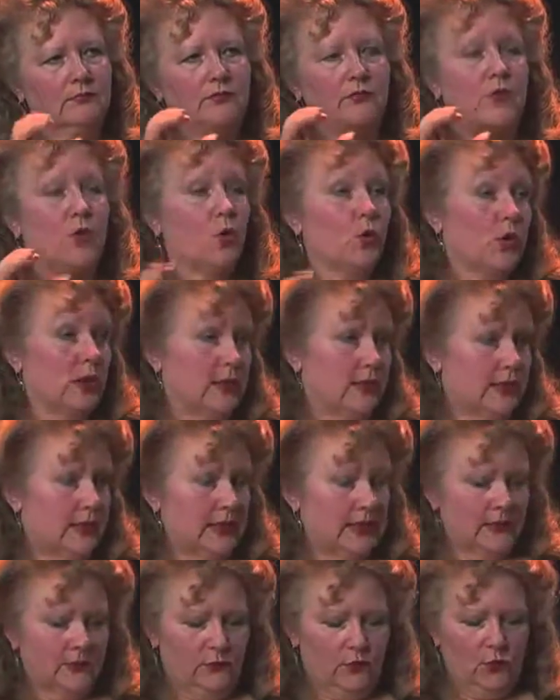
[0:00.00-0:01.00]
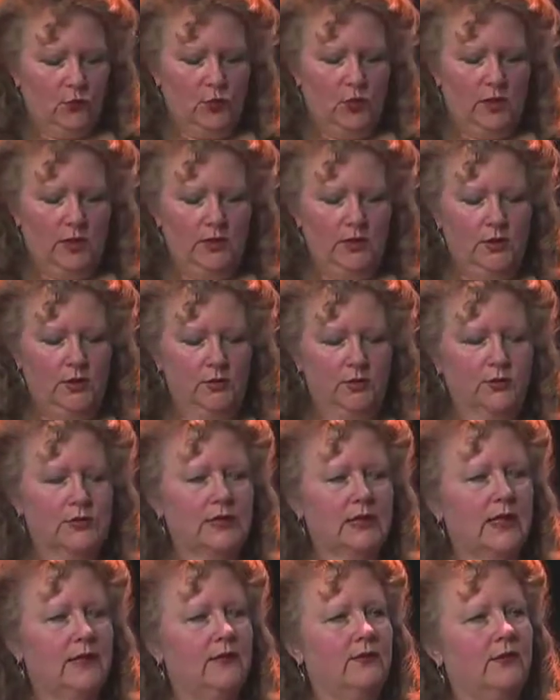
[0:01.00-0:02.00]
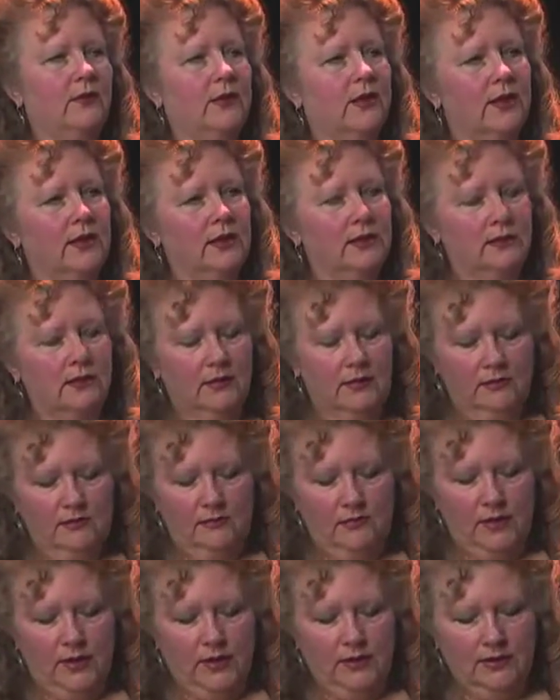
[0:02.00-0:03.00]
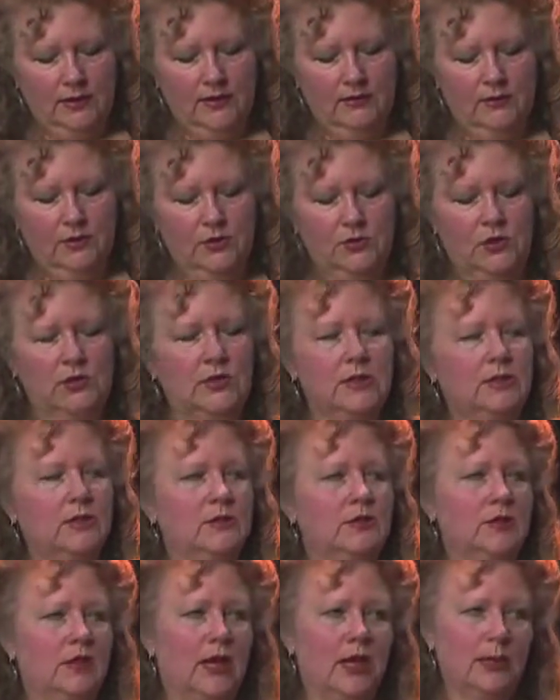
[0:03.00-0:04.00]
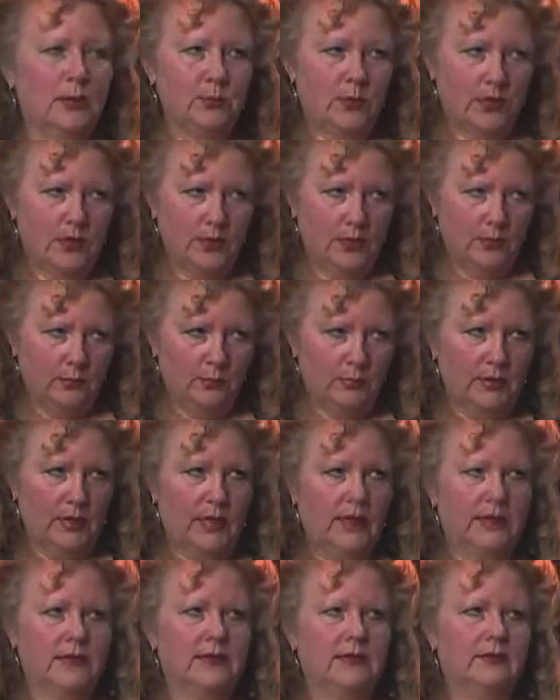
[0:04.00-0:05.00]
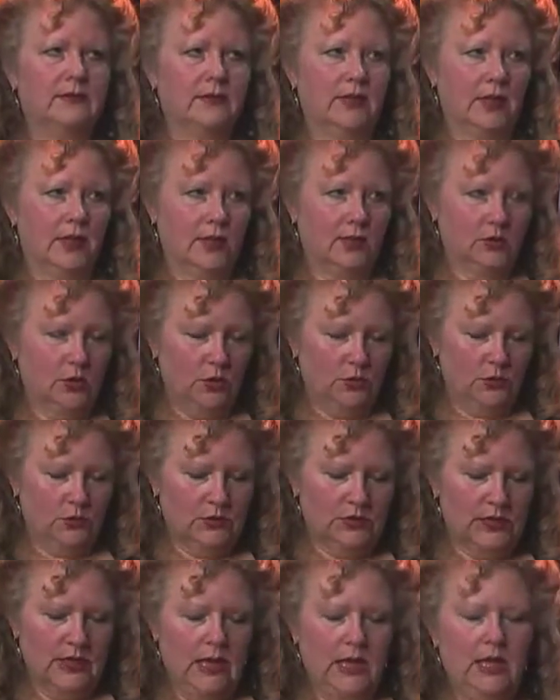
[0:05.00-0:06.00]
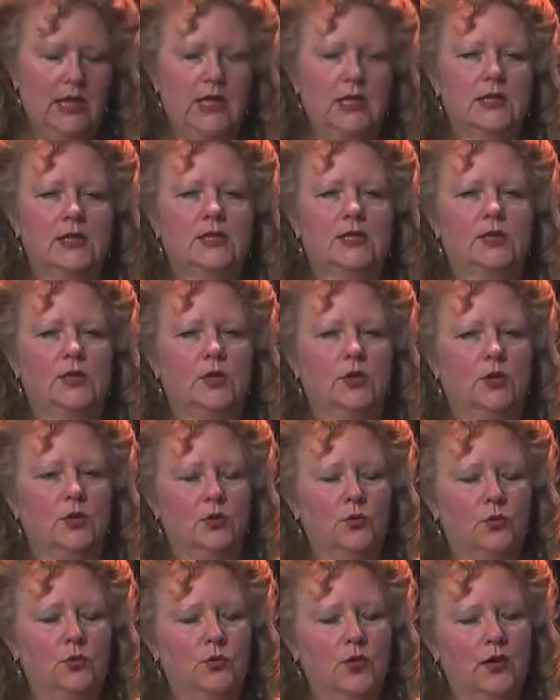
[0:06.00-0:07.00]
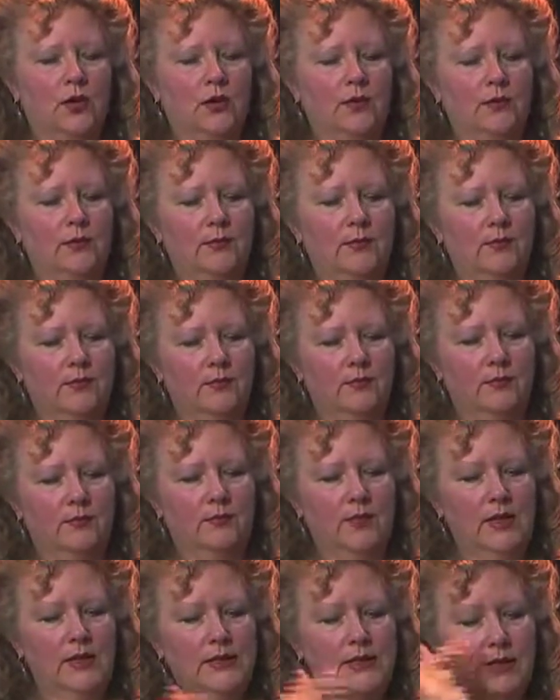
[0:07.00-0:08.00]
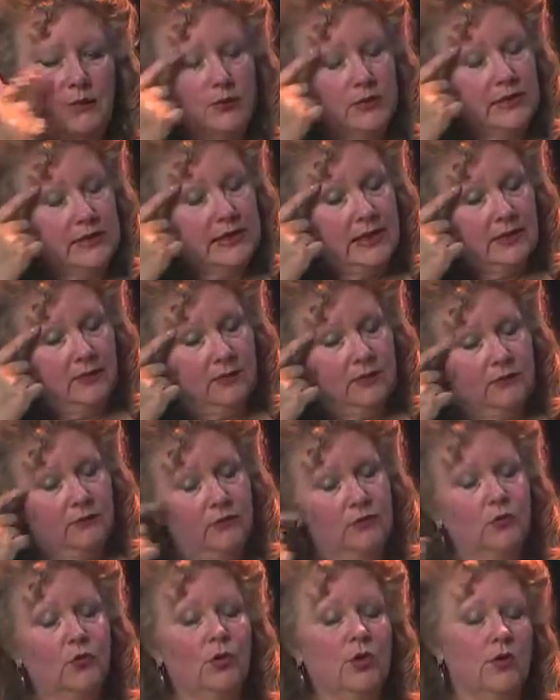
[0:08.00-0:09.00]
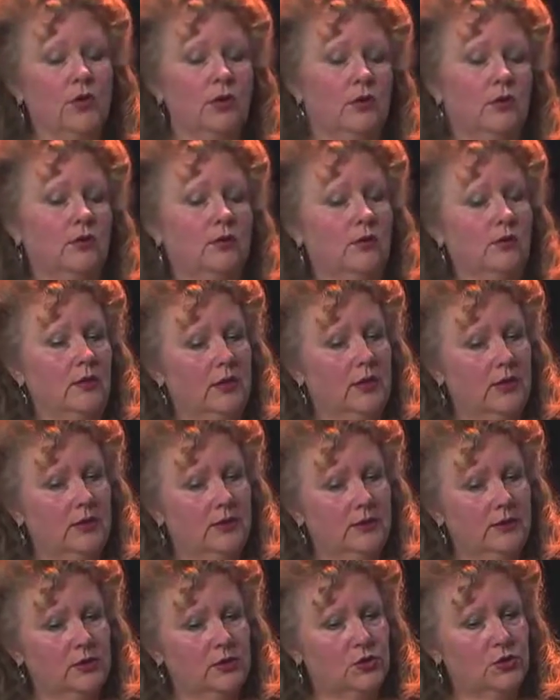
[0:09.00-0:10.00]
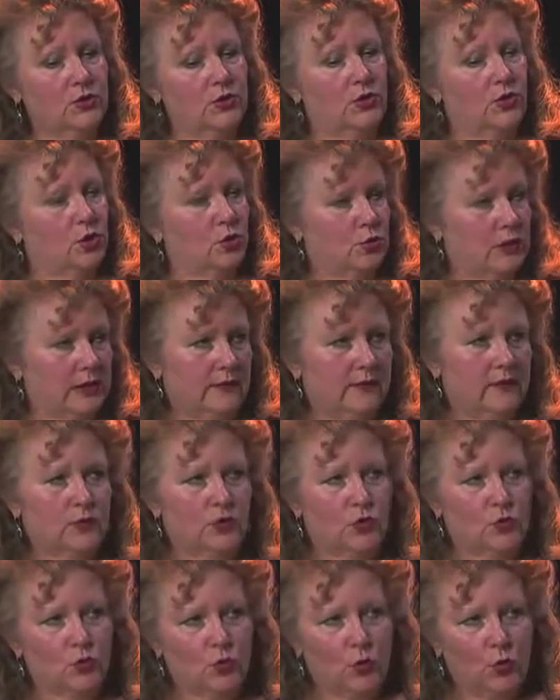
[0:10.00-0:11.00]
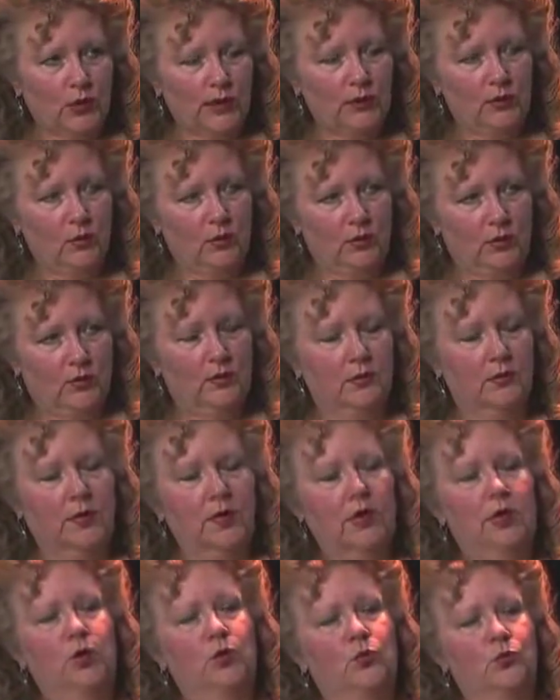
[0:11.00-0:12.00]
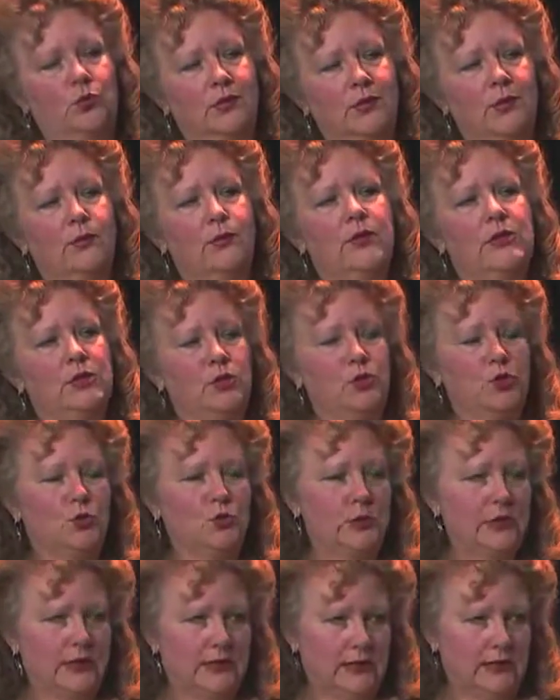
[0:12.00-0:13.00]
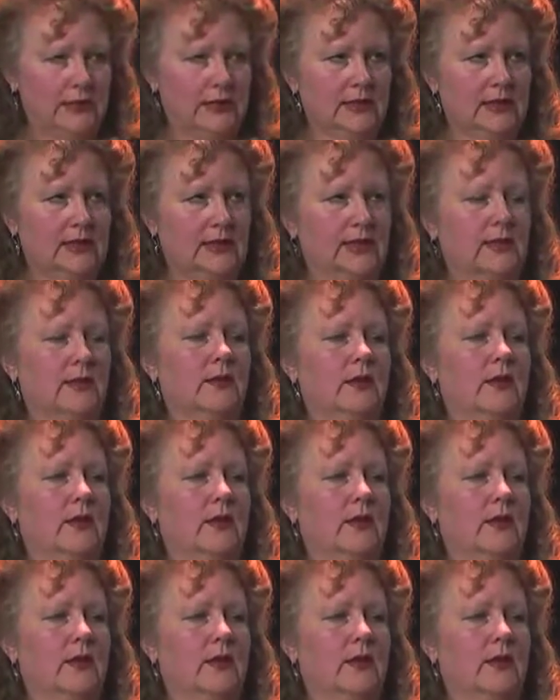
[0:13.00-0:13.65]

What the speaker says: focus is for water use. And then finally there's climate impact and land use. So as I was saying before, the use of soy oil really reduces